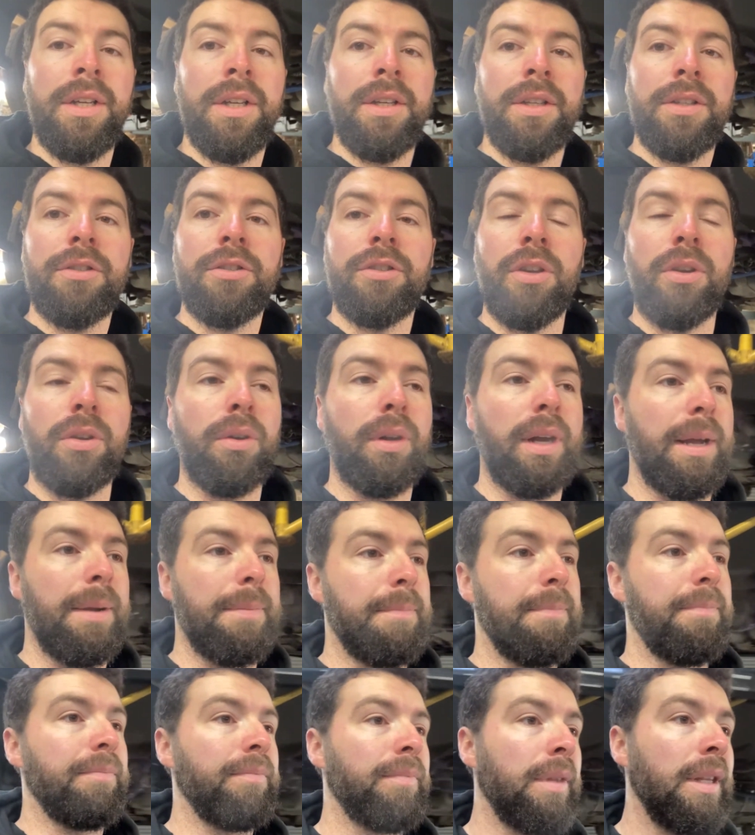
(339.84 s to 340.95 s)
So
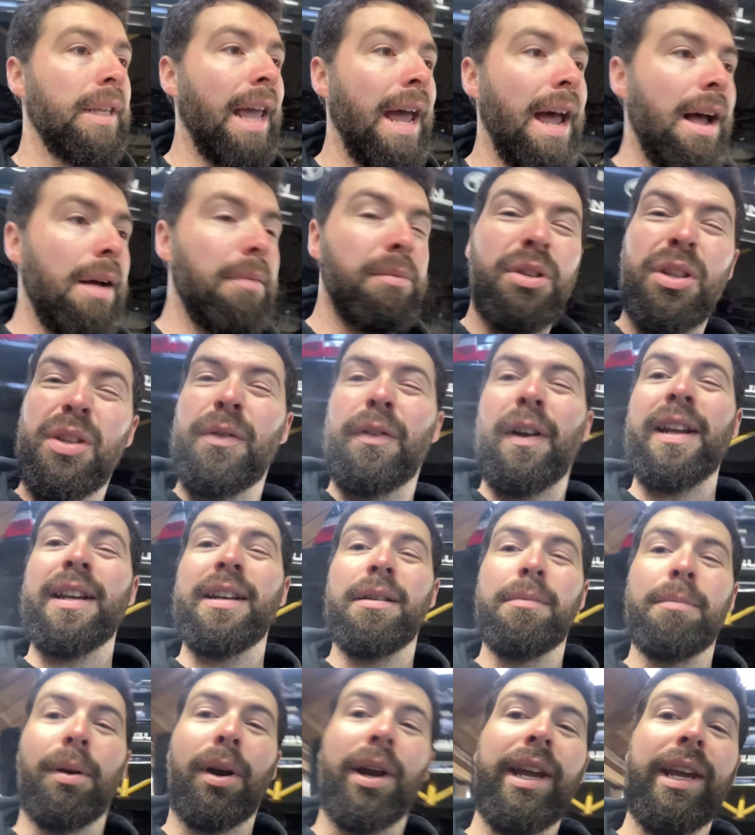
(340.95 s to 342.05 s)
yeah, I'm just
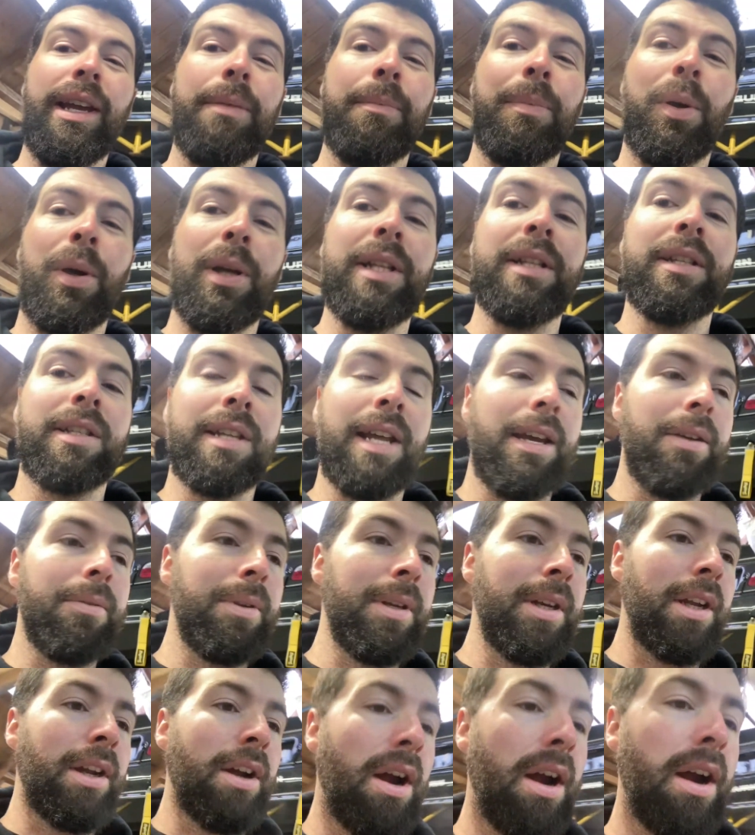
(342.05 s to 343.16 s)
finding breaking points now in
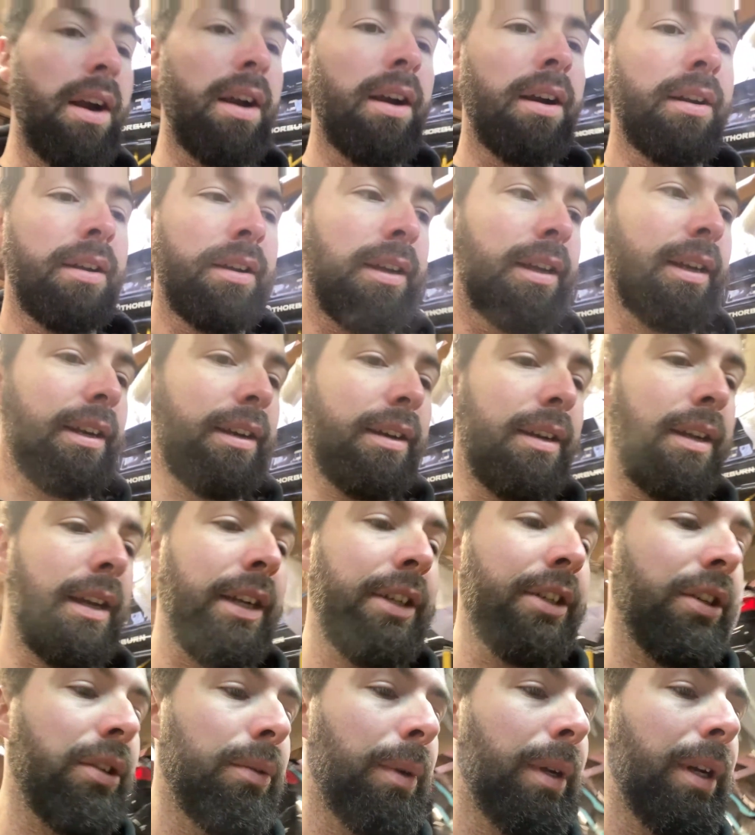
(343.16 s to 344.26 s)
the car, and I
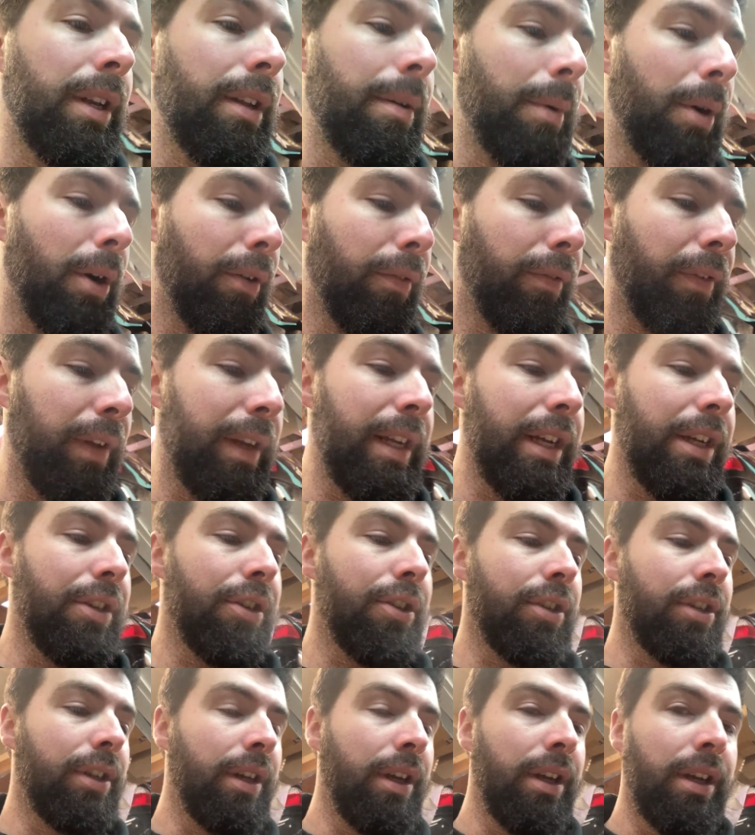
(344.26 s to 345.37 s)
just want them all
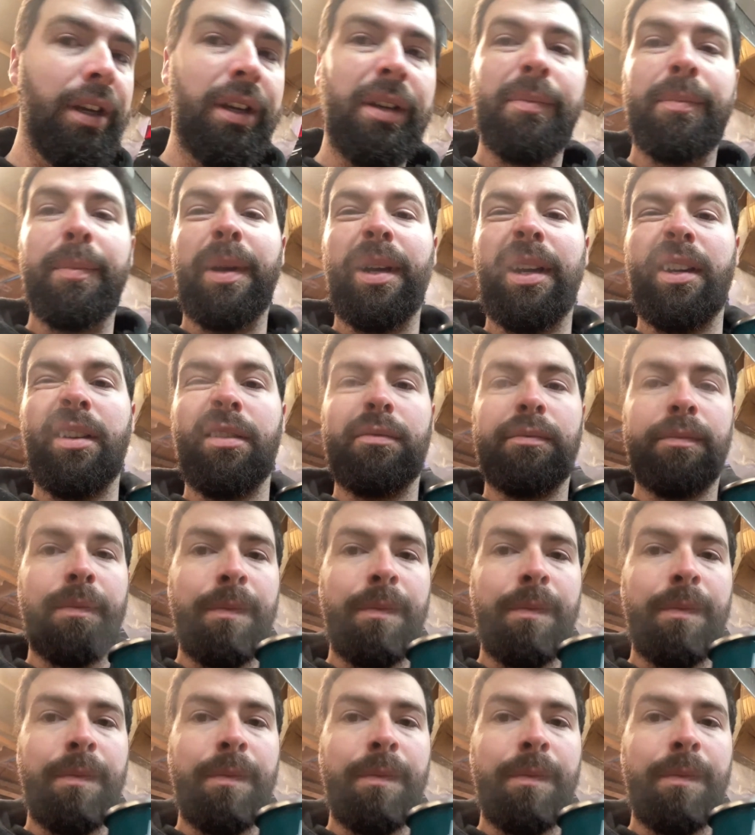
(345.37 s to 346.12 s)
finished. But